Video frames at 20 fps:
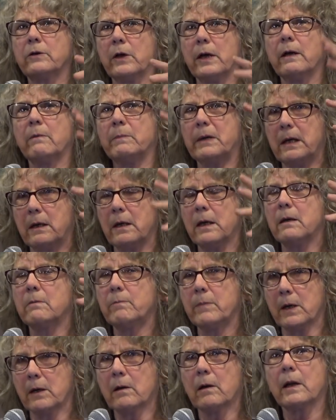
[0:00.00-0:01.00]
I mean, in
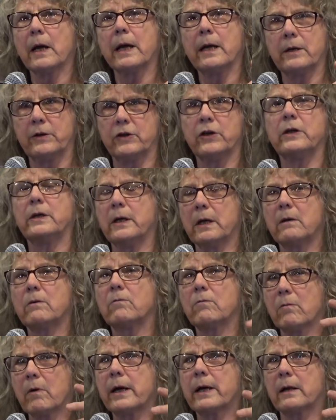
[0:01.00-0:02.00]
middle age, he
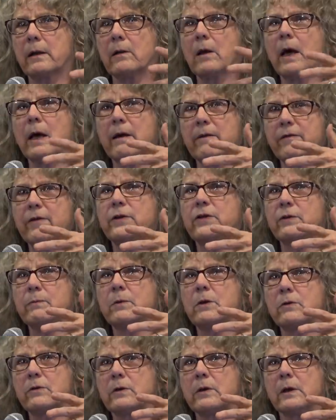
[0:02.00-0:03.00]
did write a lot of his
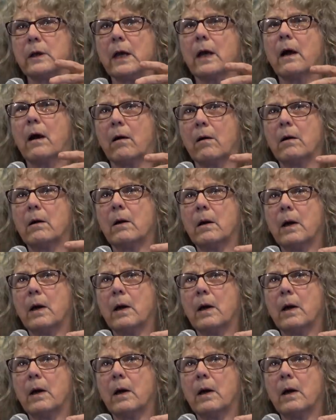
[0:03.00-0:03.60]
music, yeah,